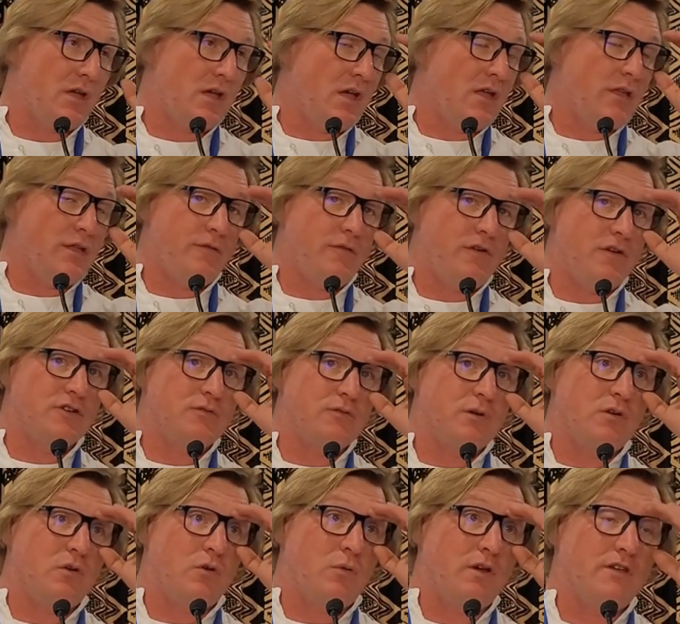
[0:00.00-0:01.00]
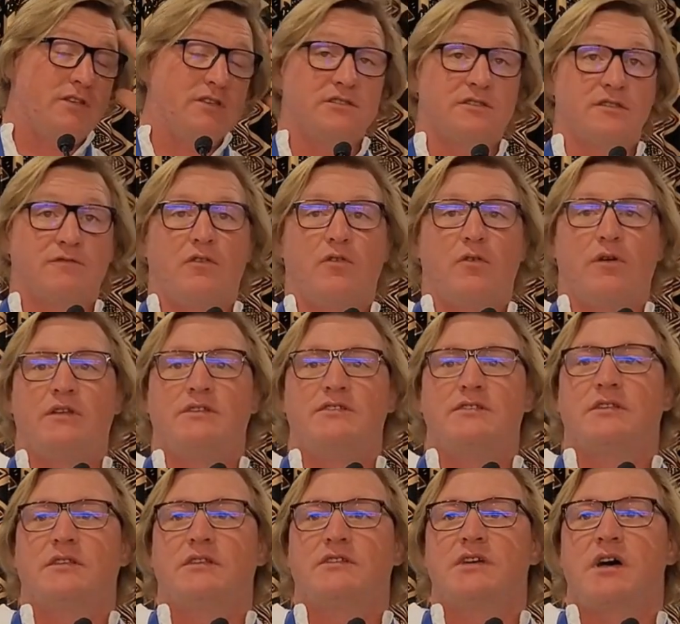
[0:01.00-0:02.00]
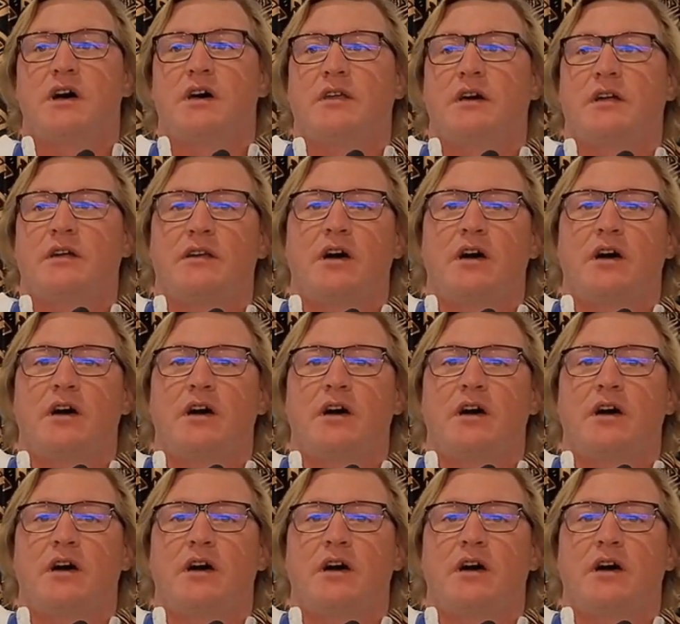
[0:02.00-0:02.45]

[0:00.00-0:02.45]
And the first one always is avoidance and design out. And